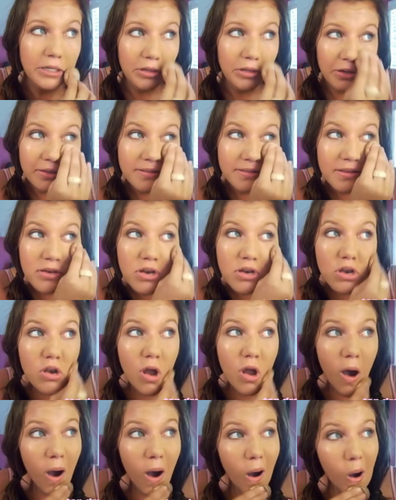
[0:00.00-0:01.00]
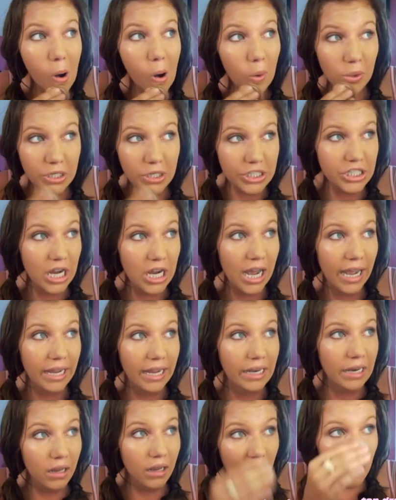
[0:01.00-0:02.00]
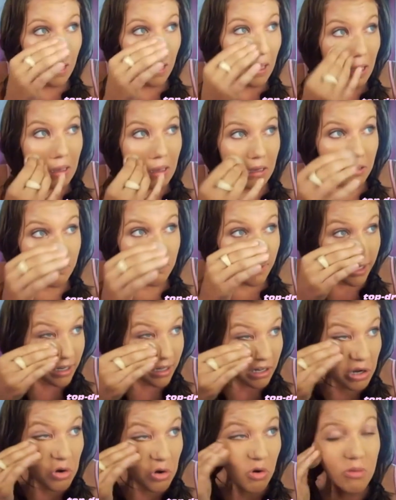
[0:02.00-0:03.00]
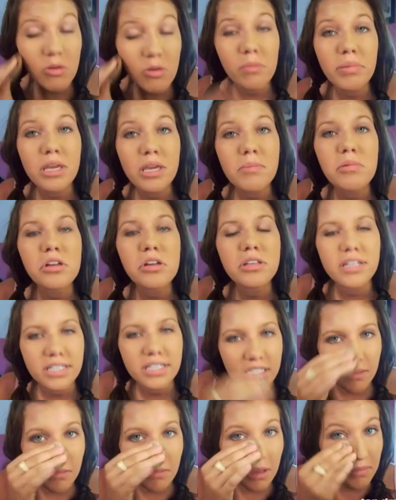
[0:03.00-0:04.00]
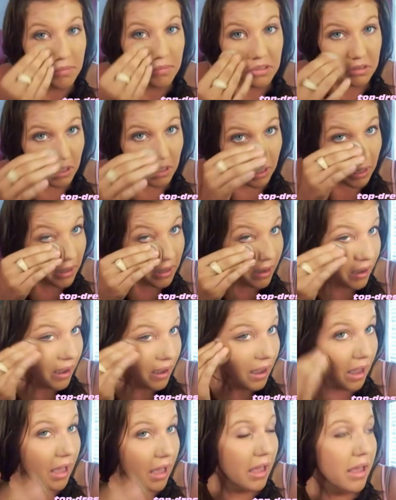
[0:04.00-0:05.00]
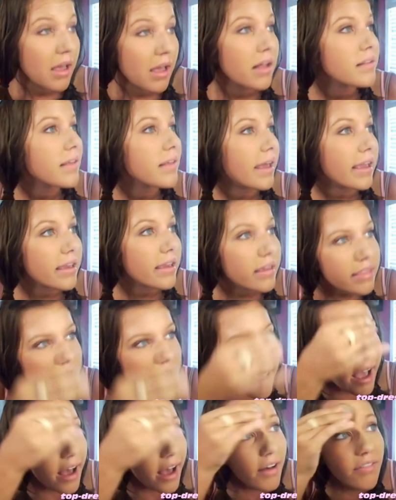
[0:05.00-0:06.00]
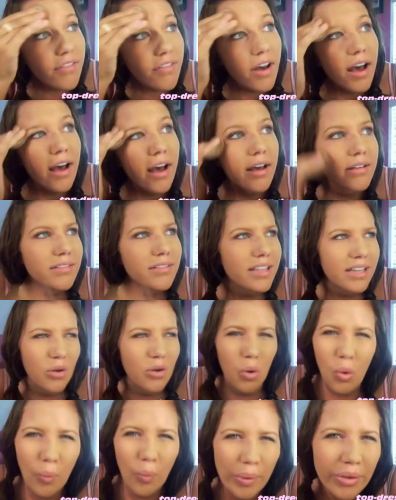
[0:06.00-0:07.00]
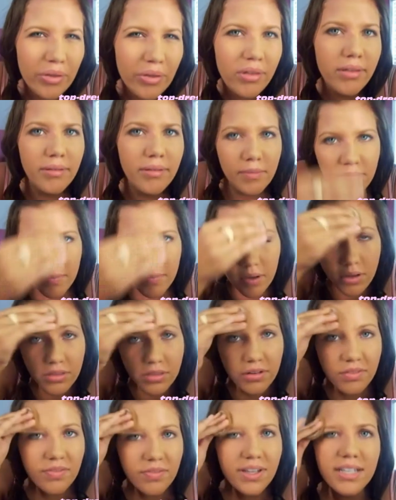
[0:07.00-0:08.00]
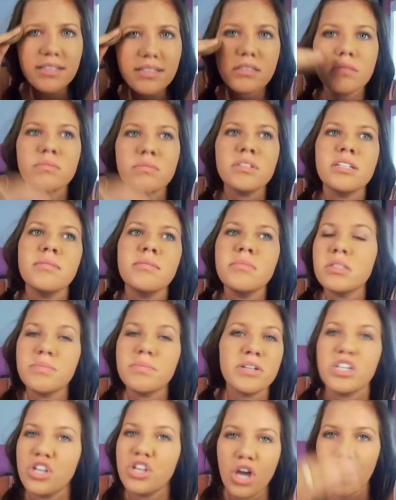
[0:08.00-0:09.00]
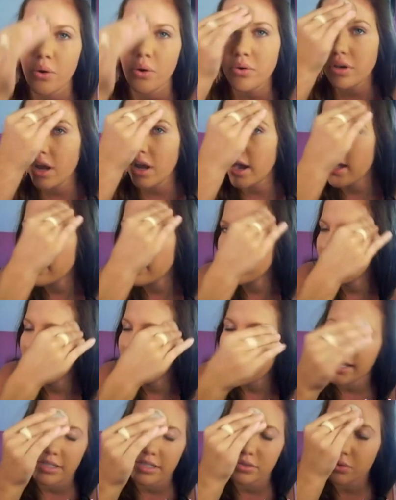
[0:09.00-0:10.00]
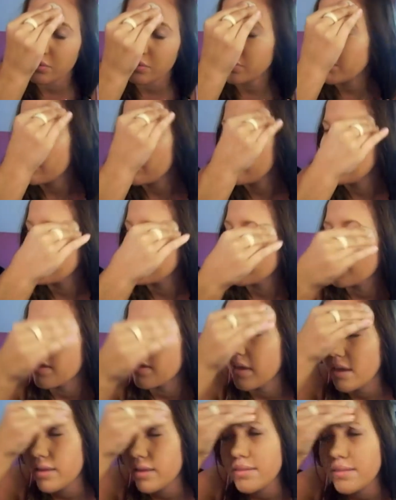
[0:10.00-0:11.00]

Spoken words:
Make sure there's no shine. Like normal people, they sometimes look like they have like oil on their face sometimes, but no, not a high school girl.